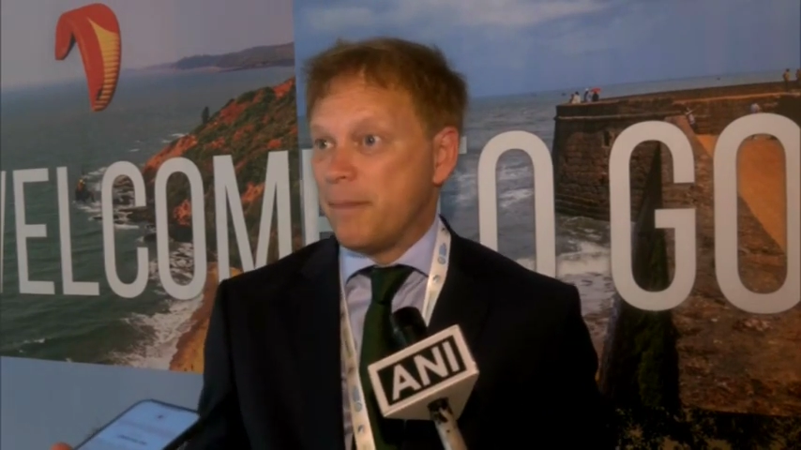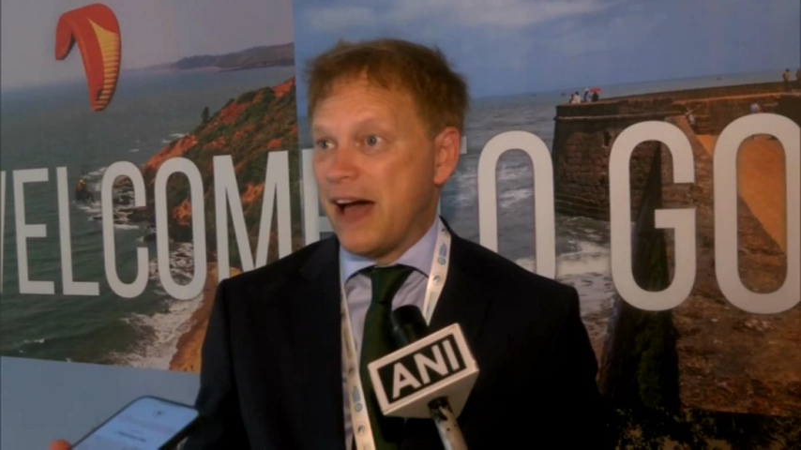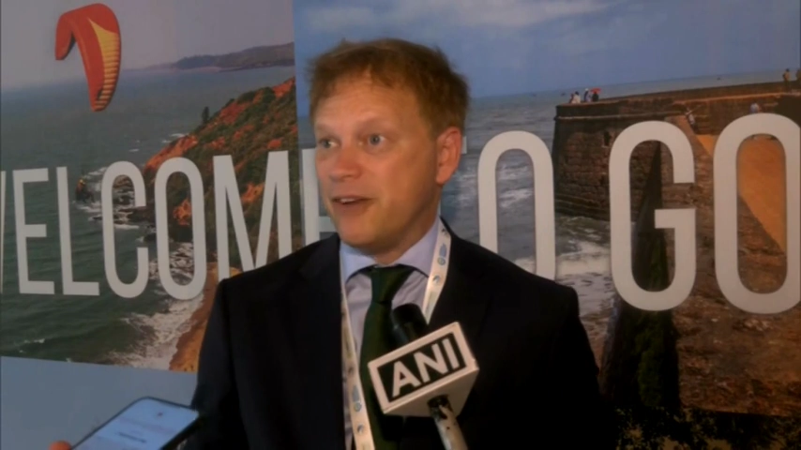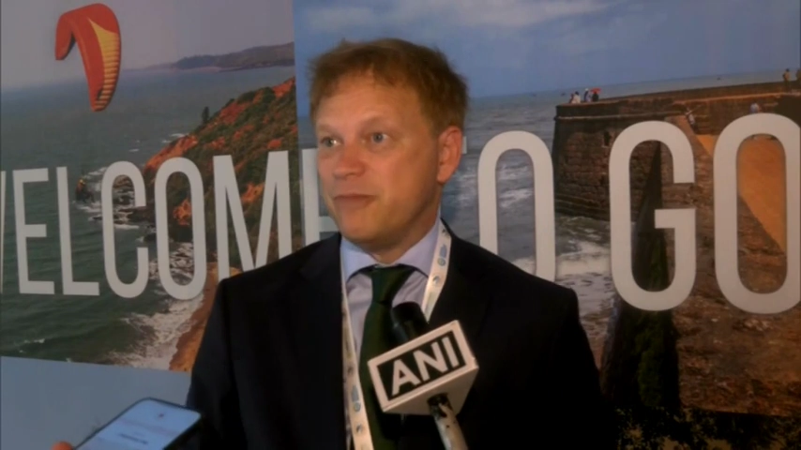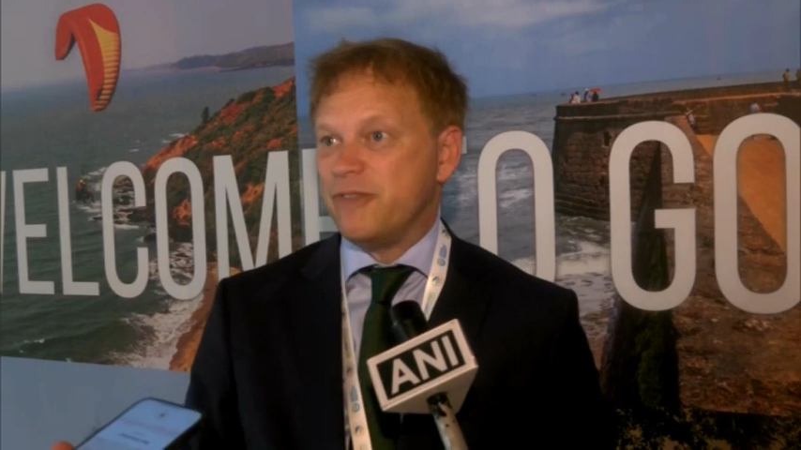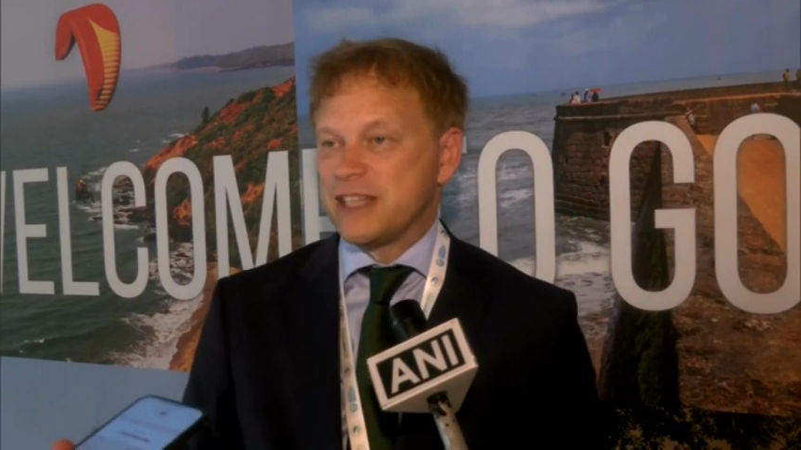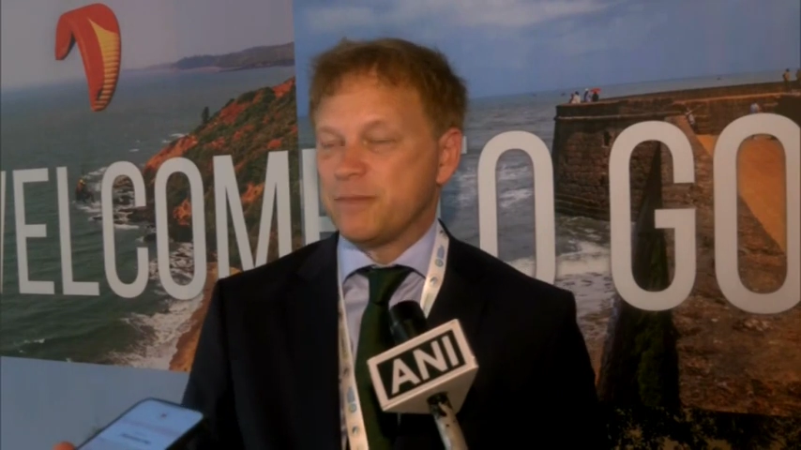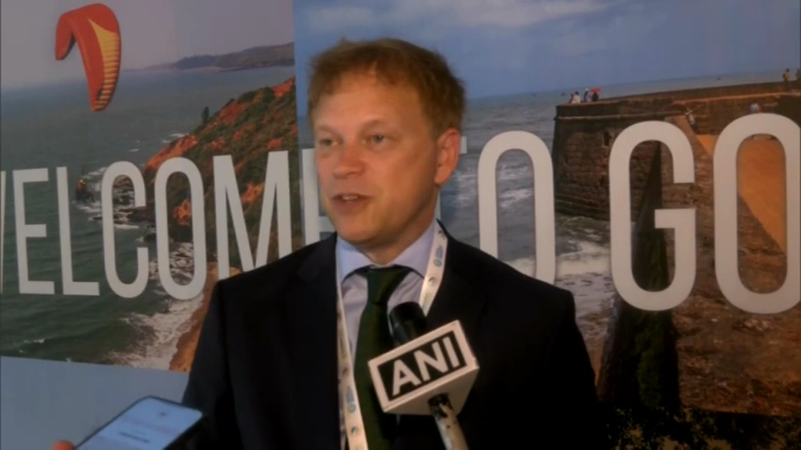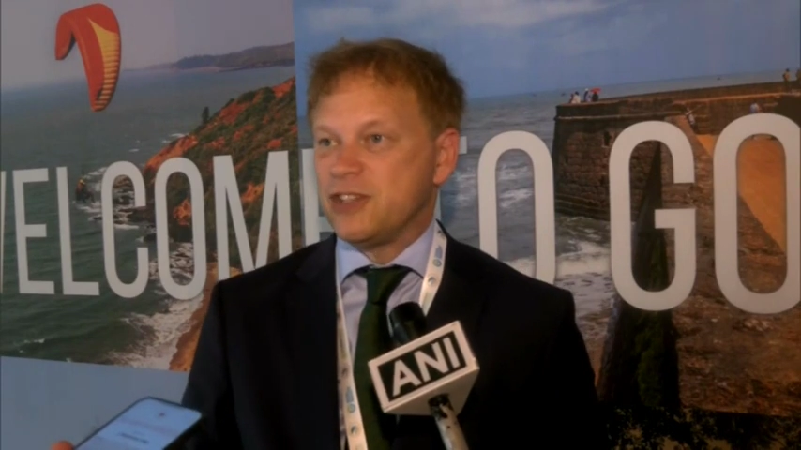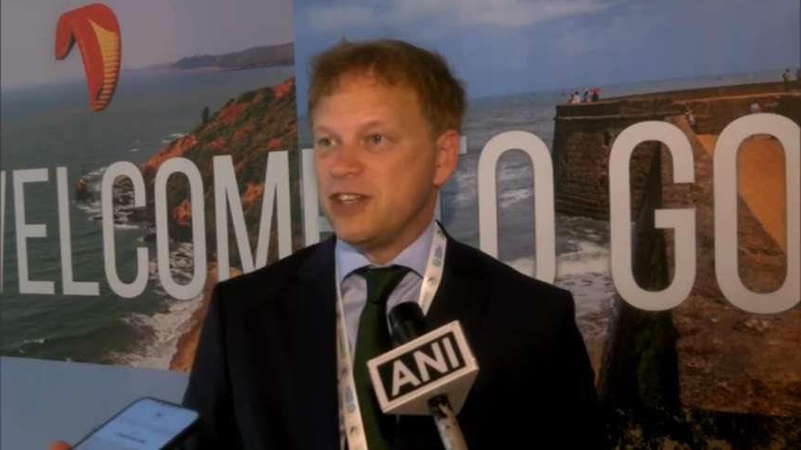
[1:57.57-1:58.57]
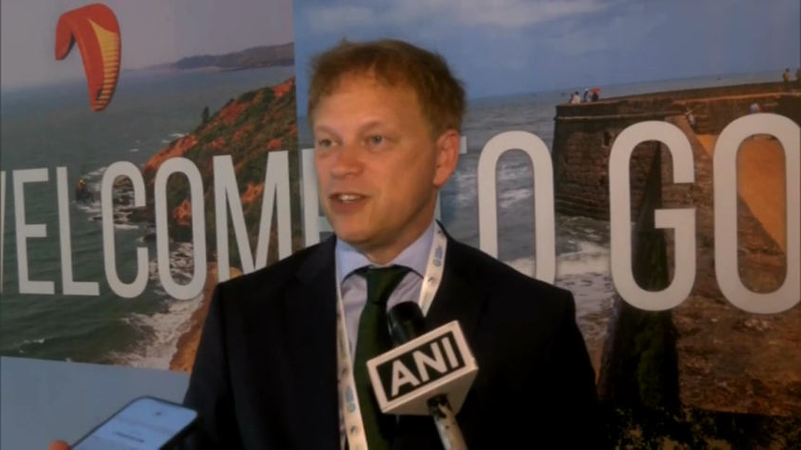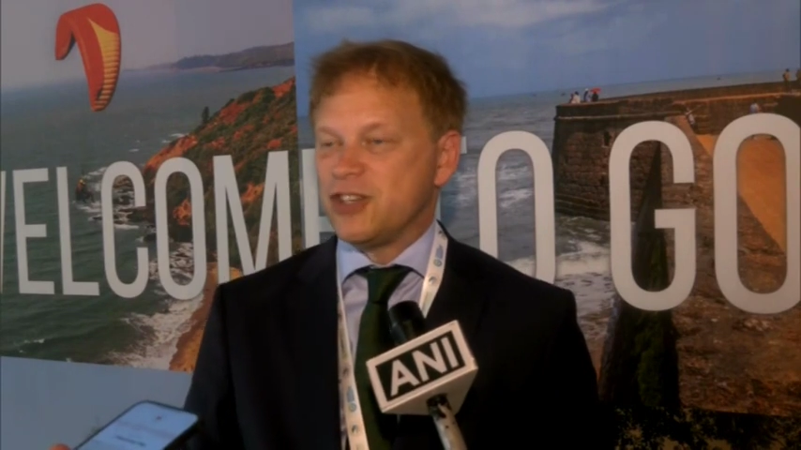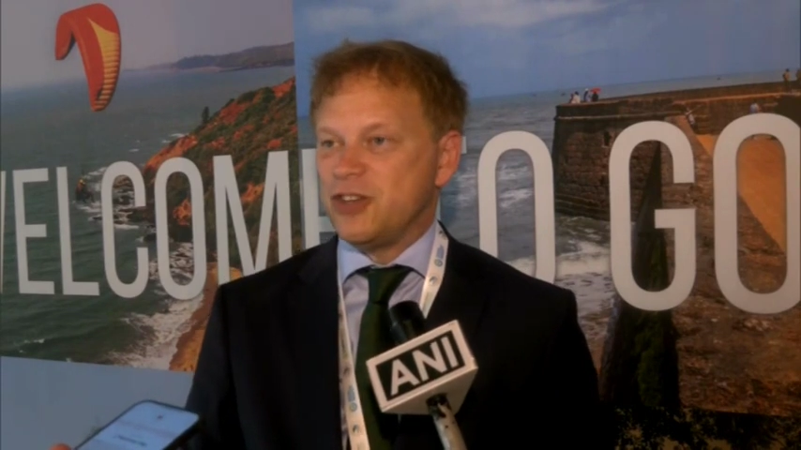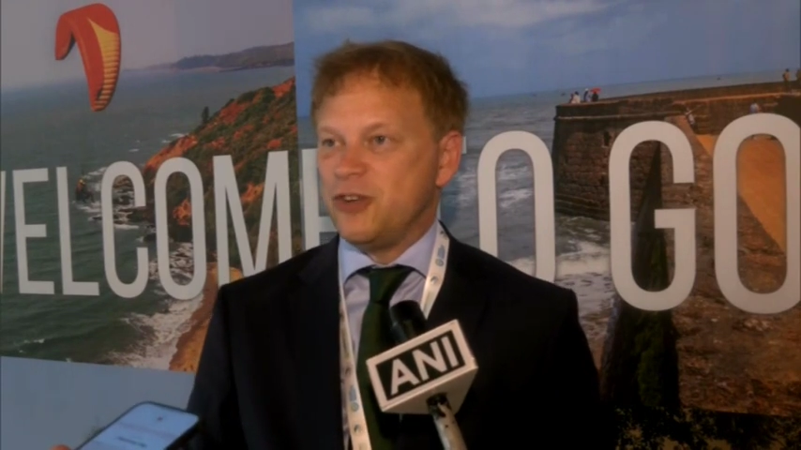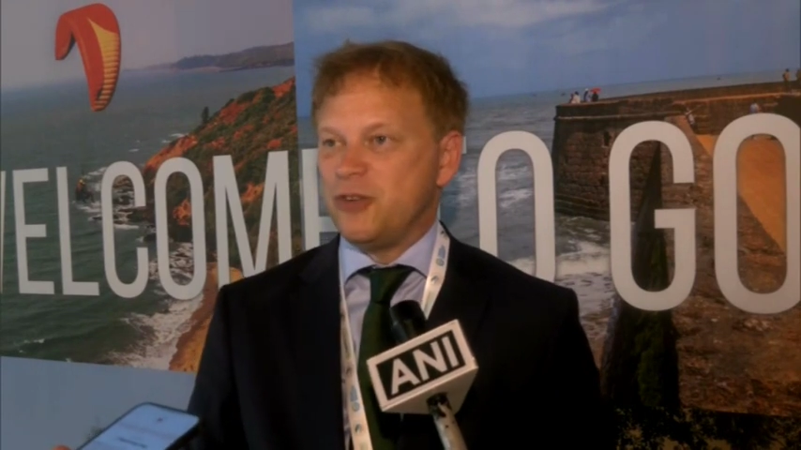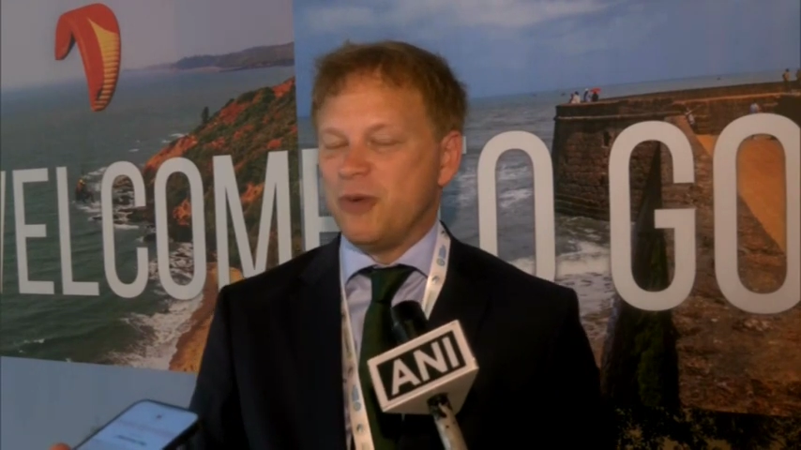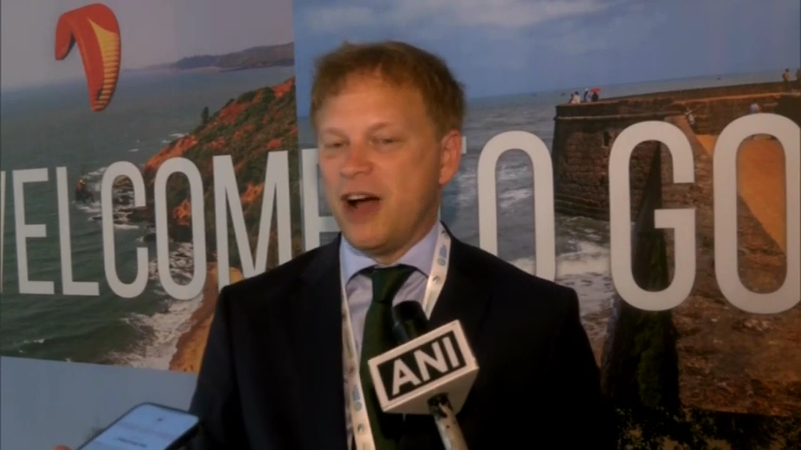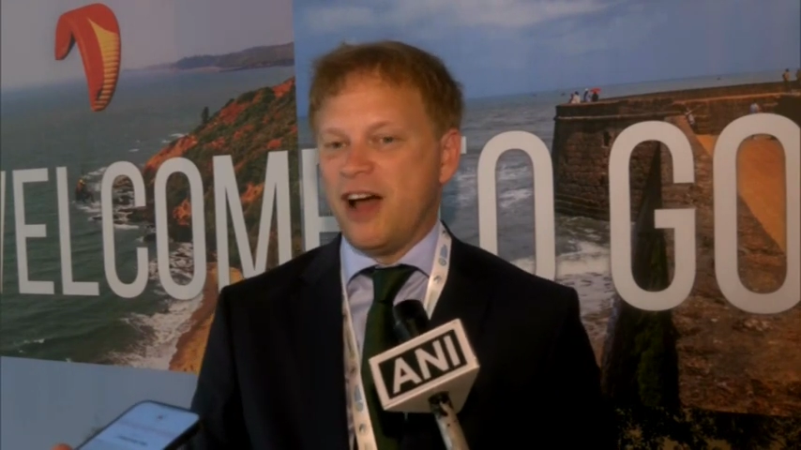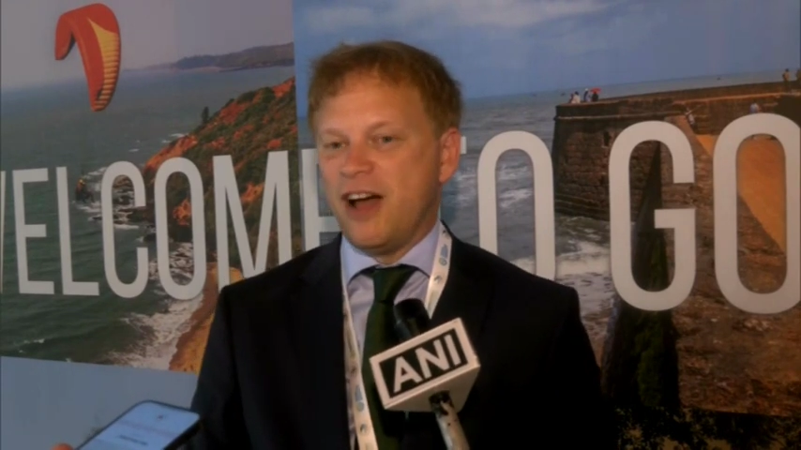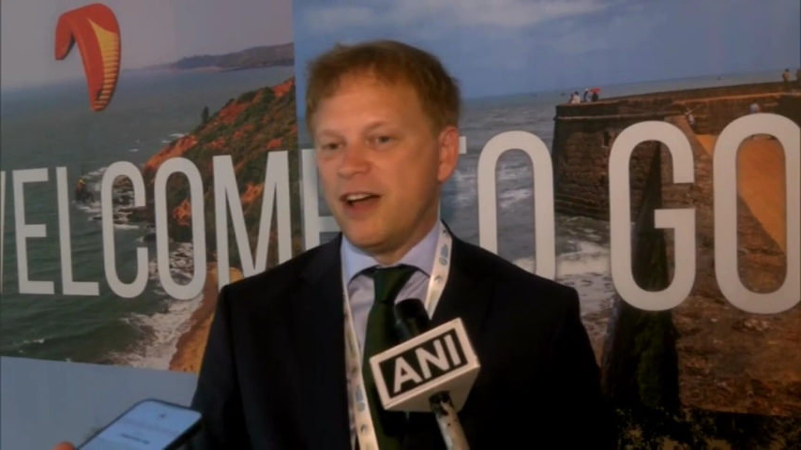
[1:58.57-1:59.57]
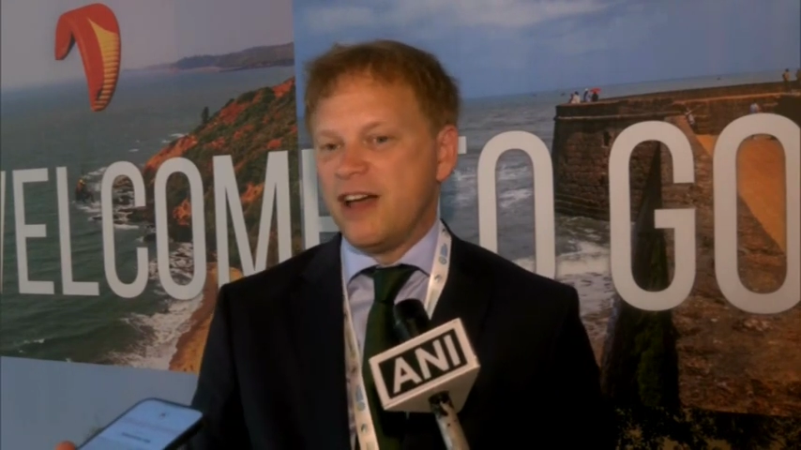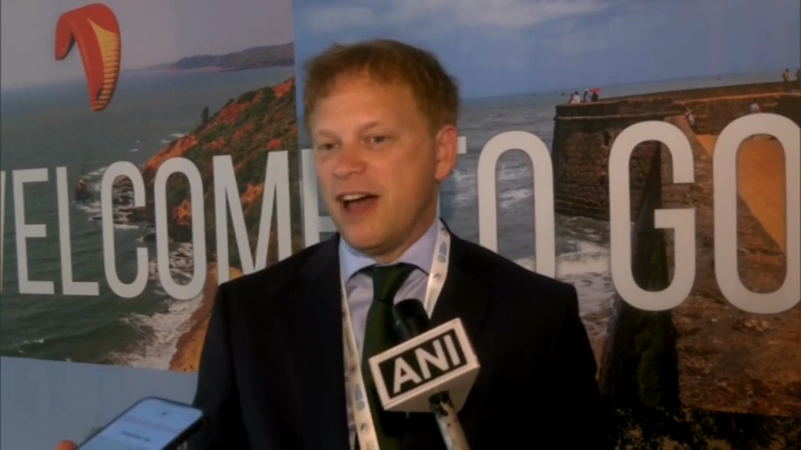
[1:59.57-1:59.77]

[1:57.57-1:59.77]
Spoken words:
investment into a